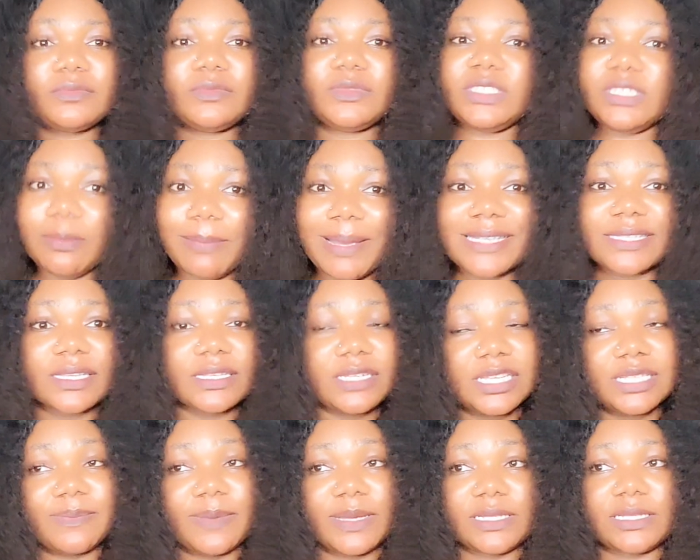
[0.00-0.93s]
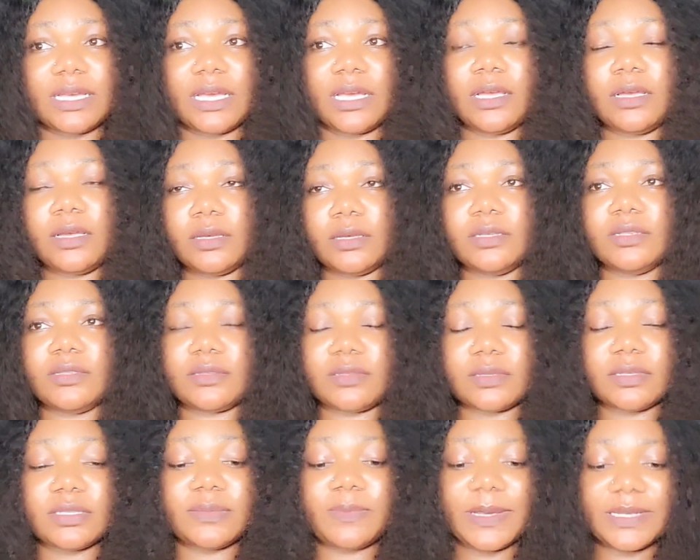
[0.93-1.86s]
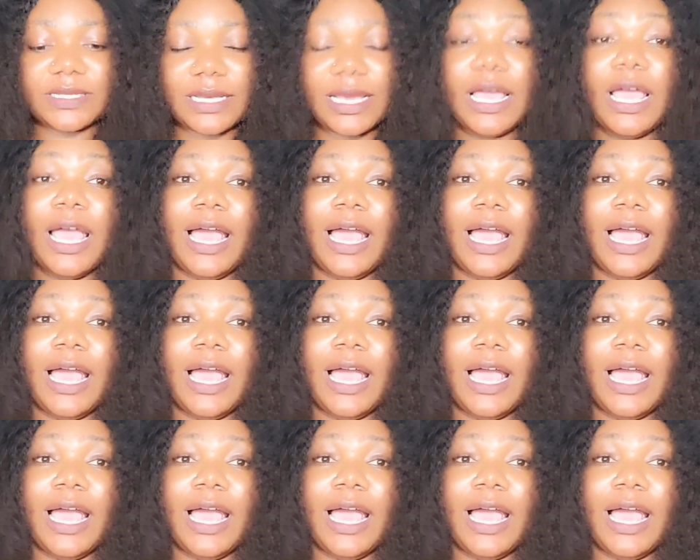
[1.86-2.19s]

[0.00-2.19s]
My skin is better. It's better.